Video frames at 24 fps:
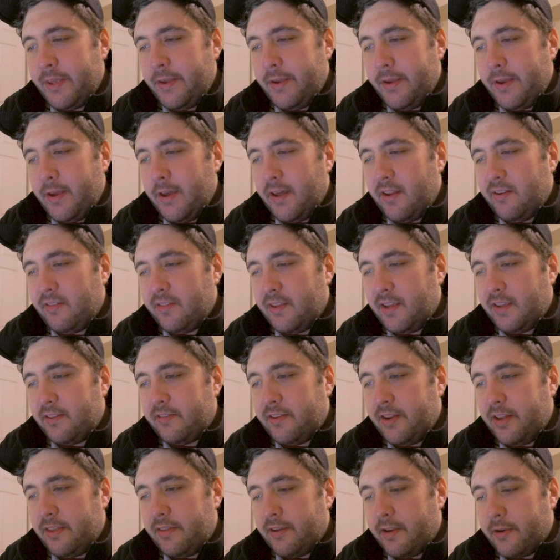I don't think
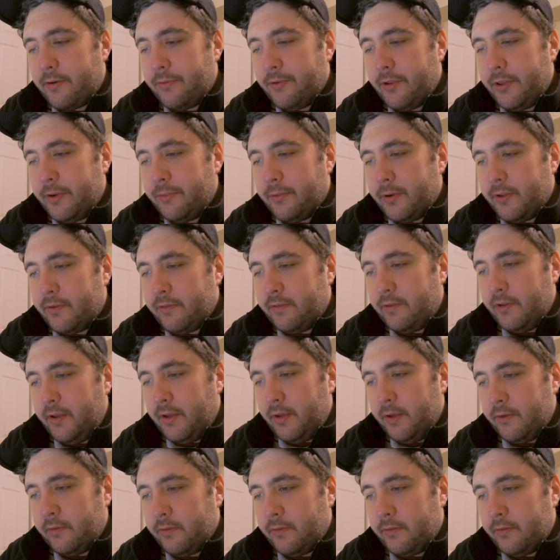it's anything I really wanna see,